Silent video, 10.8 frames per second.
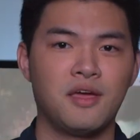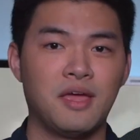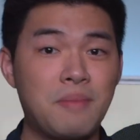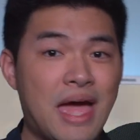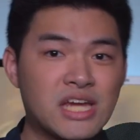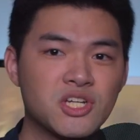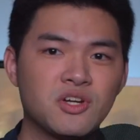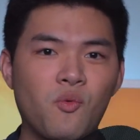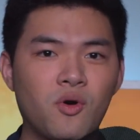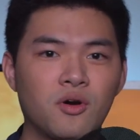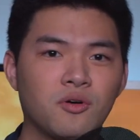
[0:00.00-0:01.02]
Imagine a
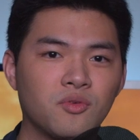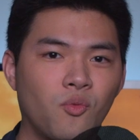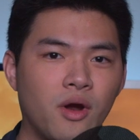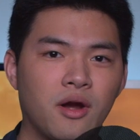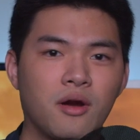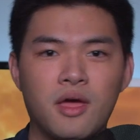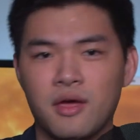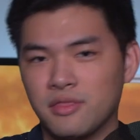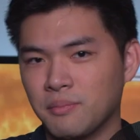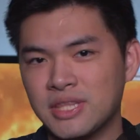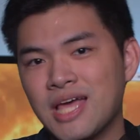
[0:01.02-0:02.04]
world where
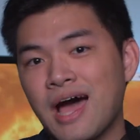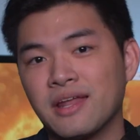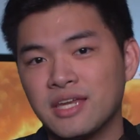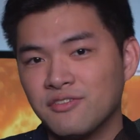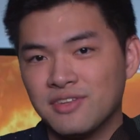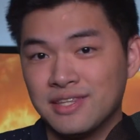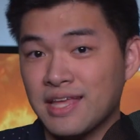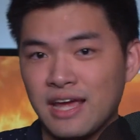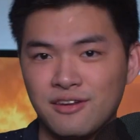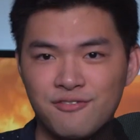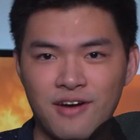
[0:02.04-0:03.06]
the monotony of the
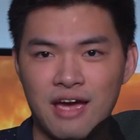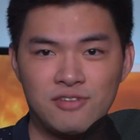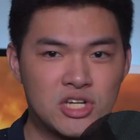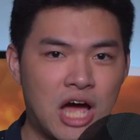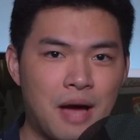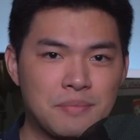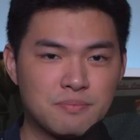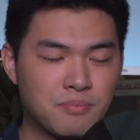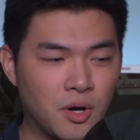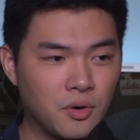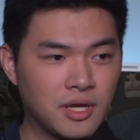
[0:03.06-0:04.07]
9-to-5 job is
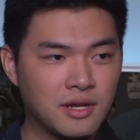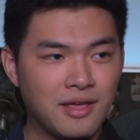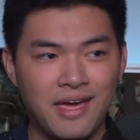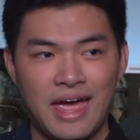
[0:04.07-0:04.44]
broken